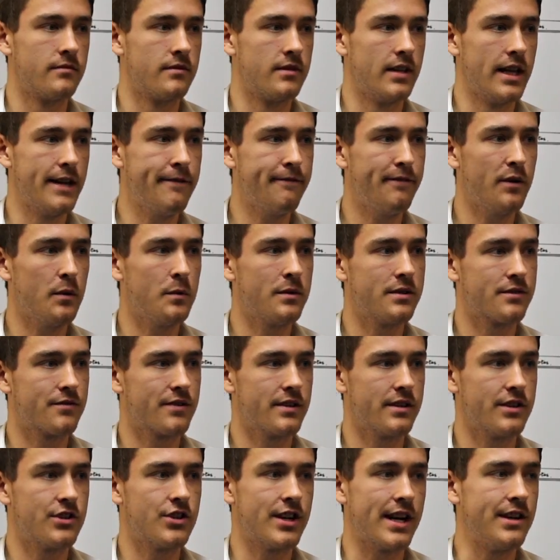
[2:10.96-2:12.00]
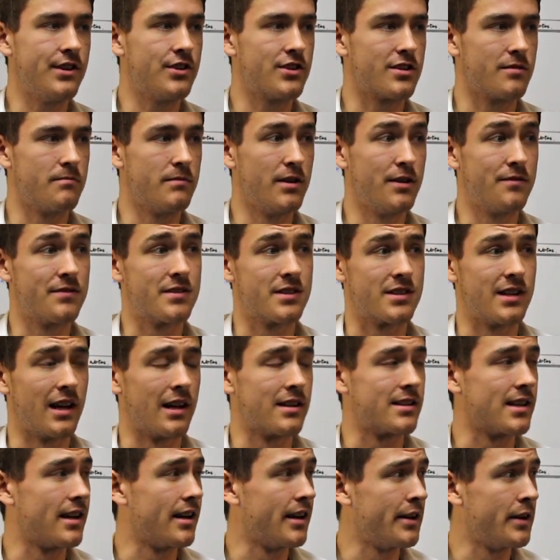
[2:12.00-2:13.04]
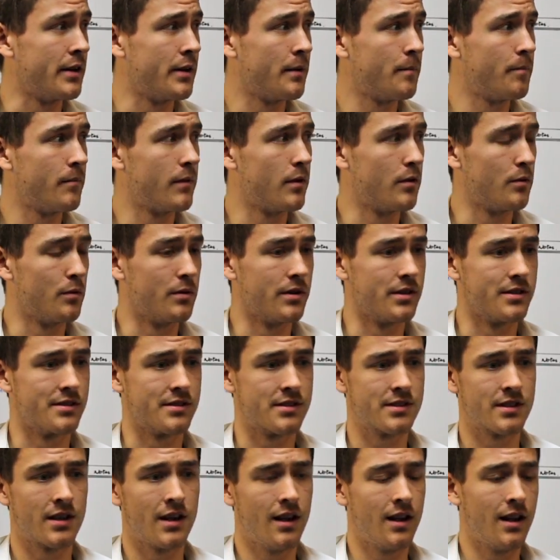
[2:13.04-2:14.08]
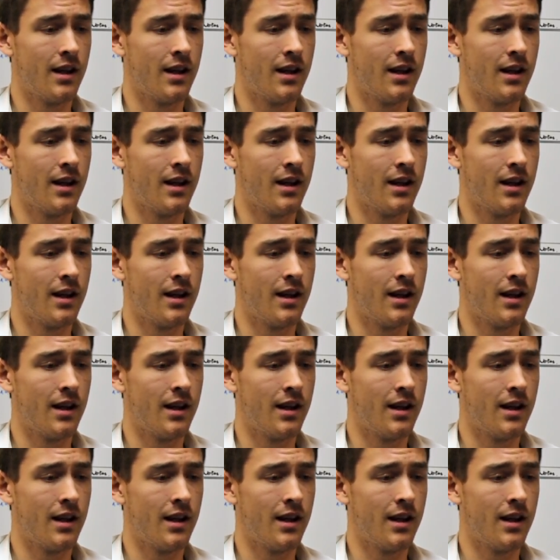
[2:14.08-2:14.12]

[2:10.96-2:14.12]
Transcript: The influence for the change to move to Statii was